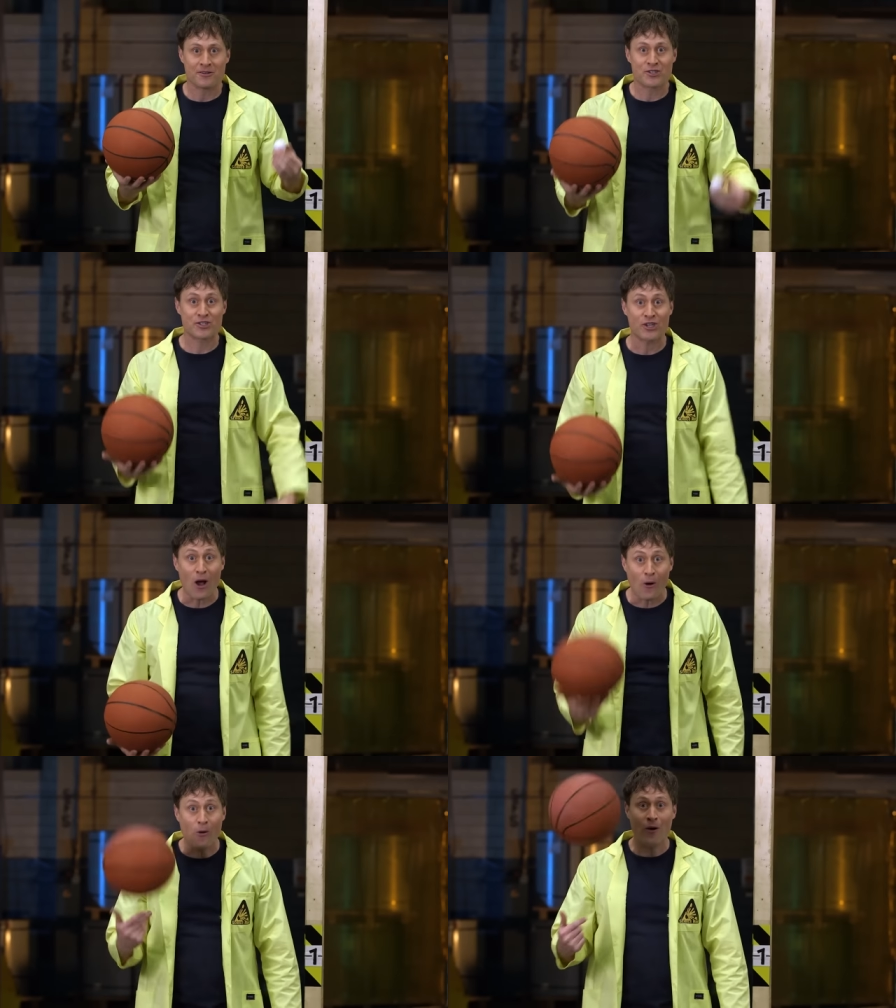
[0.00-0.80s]

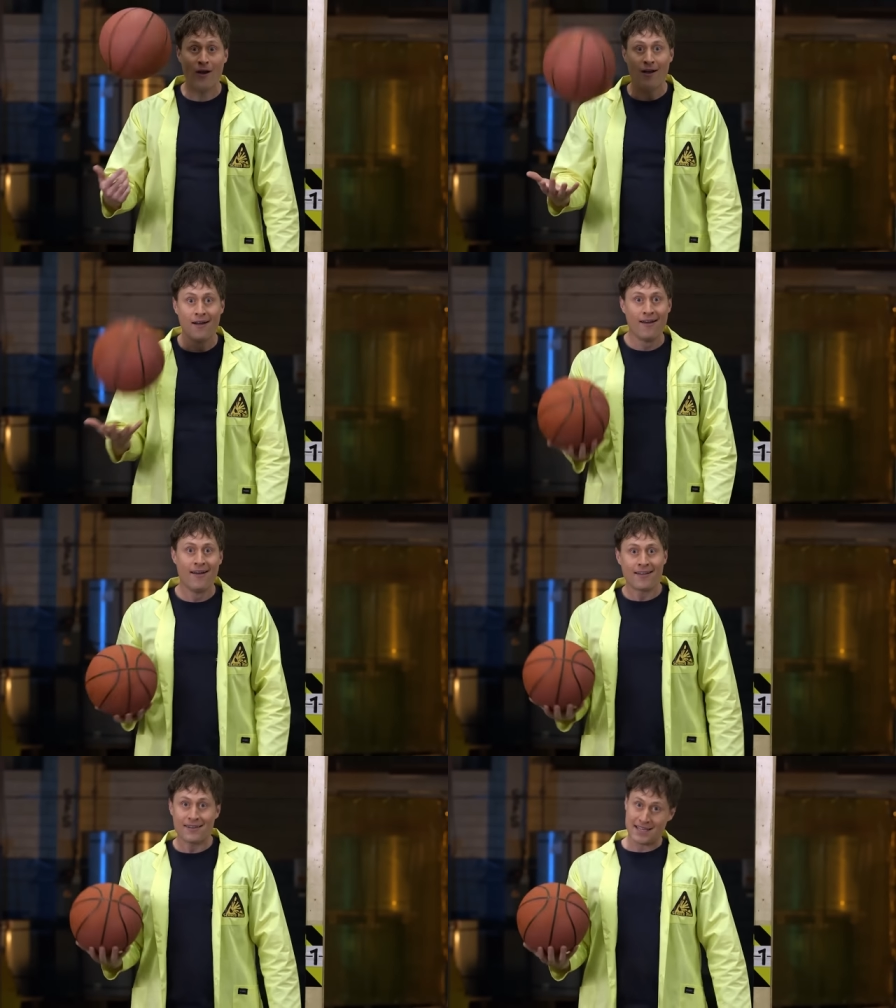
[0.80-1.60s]
So,
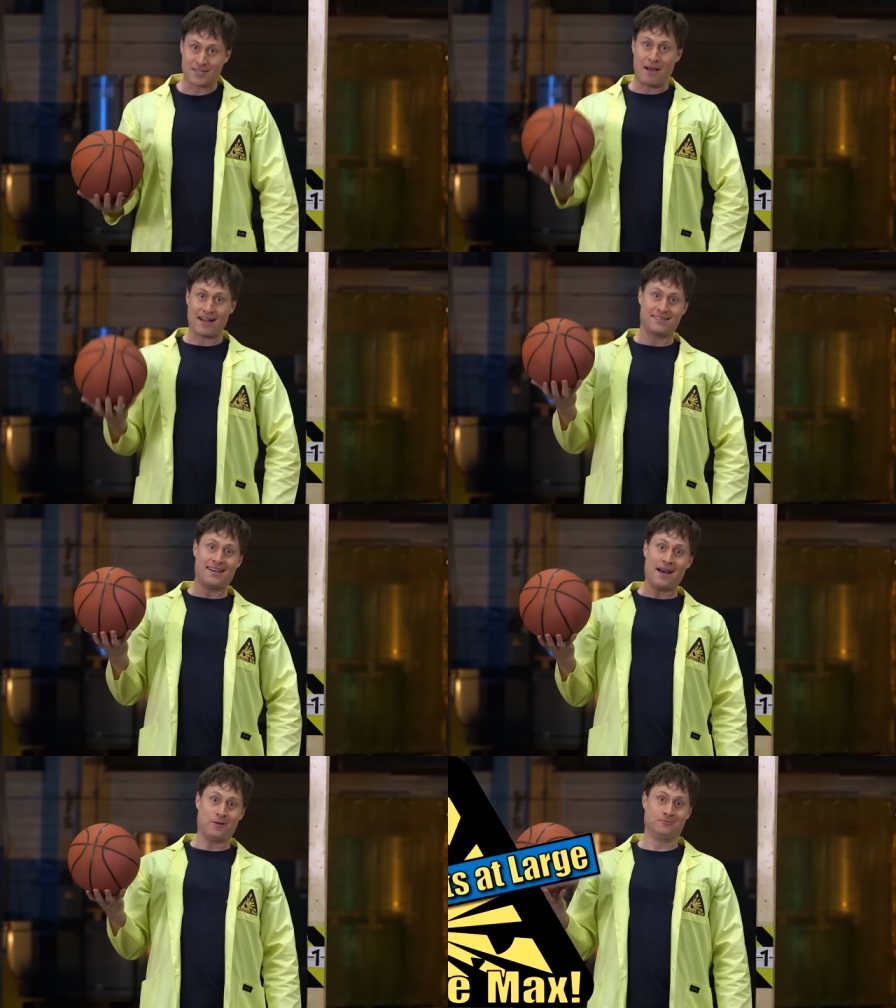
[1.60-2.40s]
let's max it out.